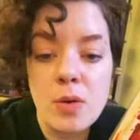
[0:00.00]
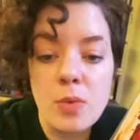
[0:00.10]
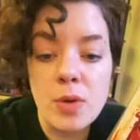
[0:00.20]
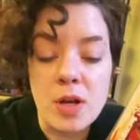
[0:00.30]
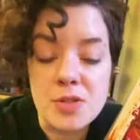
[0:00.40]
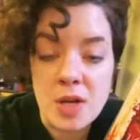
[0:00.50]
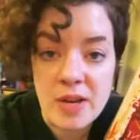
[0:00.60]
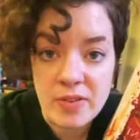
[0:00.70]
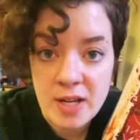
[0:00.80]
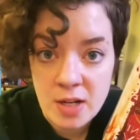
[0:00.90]
we also
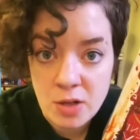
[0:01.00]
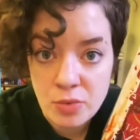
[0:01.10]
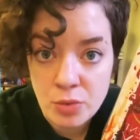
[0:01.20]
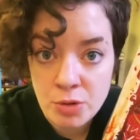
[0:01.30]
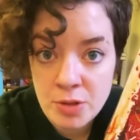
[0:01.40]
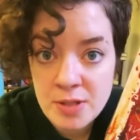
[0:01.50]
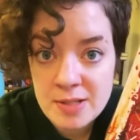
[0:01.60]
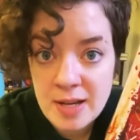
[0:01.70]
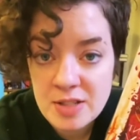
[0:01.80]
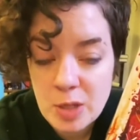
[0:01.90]
haven't had enough Rune in these
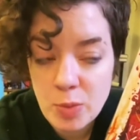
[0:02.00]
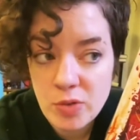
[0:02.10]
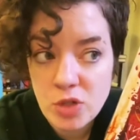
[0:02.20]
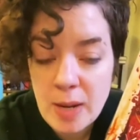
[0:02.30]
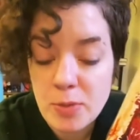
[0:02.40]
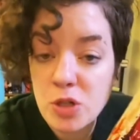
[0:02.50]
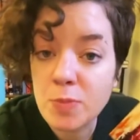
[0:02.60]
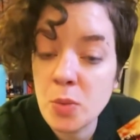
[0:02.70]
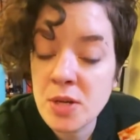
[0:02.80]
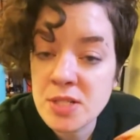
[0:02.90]
last couple of chapters,
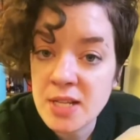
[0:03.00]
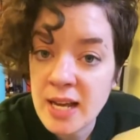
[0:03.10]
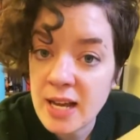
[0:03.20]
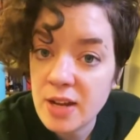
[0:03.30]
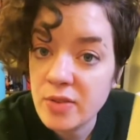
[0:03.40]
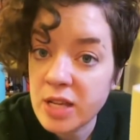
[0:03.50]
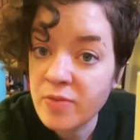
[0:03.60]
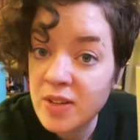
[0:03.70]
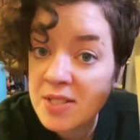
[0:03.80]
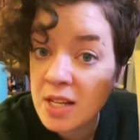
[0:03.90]
but we did have him
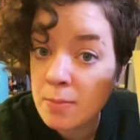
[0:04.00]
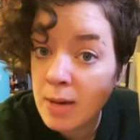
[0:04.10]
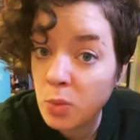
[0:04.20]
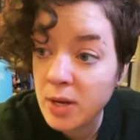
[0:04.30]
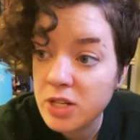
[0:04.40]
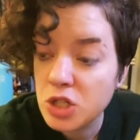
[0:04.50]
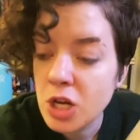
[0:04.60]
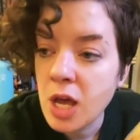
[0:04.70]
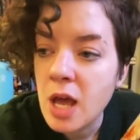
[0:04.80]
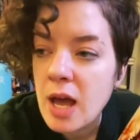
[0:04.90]
visiting a Medwitch,
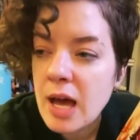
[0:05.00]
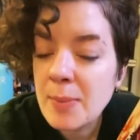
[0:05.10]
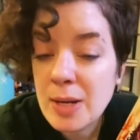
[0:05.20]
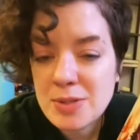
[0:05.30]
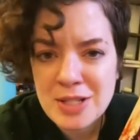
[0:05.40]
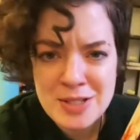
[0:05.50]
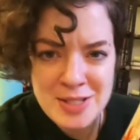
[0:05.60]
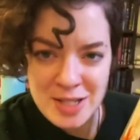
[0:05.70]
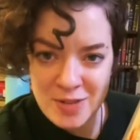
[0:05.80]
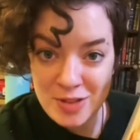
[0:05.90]
um, and I was like, is he
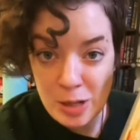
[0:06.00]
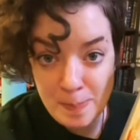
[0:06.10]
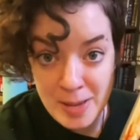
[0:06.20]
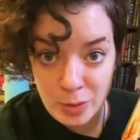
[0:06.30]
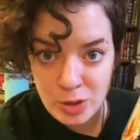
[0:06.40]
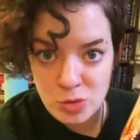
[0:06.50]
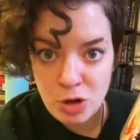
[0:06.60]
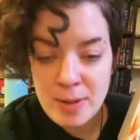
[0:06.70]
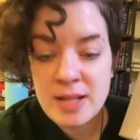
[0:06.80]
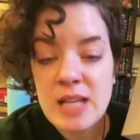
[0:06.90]
gonna have a little Medwitch
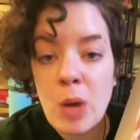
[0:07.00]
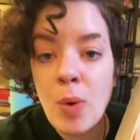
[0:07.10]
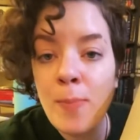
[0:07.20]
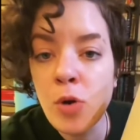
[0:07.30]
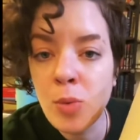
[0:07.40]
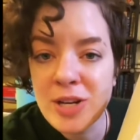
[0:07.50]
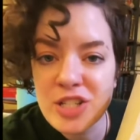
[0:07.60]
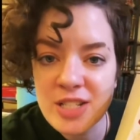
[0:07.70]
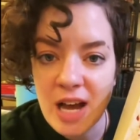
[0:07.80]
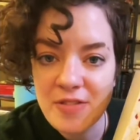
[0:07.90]
romance? I want more witch
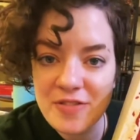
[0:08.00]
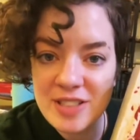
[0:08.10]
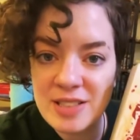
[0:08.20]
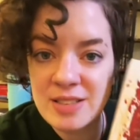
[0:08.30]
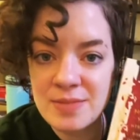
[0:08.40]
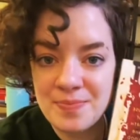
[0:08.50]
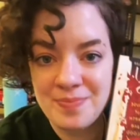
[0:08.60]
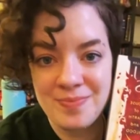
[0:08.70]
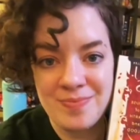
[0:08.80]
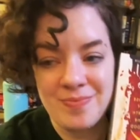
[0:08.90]
stuff.
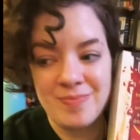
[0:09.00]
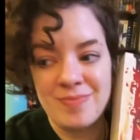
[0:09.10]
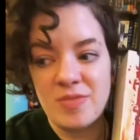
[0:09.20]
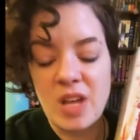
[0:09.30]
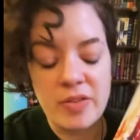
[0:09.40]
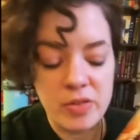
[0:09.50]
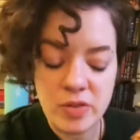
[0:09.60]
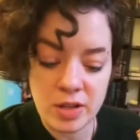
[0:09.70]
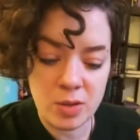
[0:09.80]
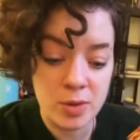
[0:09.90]
I have a
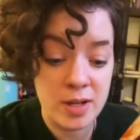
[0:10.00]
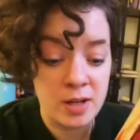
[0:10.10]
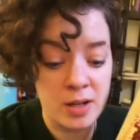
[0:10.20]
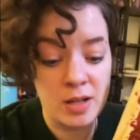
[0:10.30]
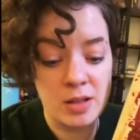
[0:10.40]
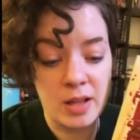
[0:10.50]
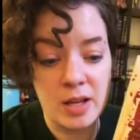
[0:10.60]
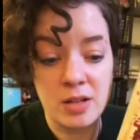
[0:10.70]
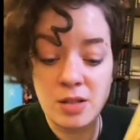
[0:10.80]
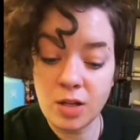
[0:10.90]
feeling that we're not gonna get
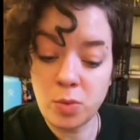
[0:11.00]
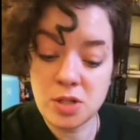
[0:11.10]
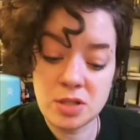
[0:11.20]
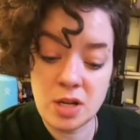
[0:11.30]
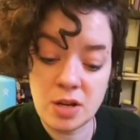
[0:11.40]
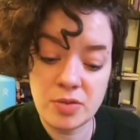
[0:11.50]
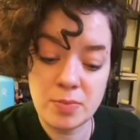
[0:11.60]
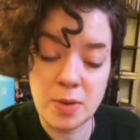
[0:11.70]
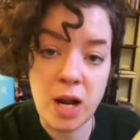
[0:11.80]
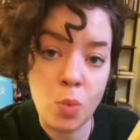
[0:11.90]
like a ton of witch stuff,
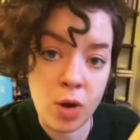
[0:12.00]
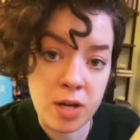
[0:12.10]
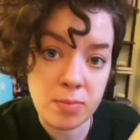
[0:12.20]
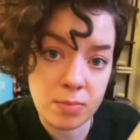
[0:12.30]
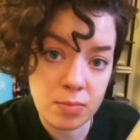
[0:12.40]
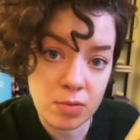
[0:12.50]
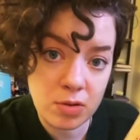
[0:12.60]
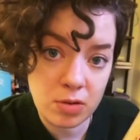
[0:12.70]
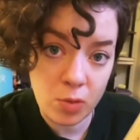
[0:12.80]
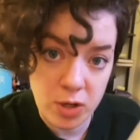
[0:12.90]
but I want
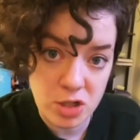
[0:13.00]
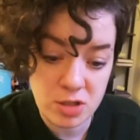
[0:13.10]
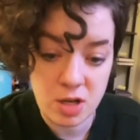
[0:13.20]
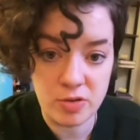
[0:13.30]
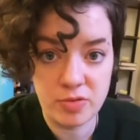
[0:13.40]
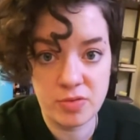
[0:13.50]
the witch stuff,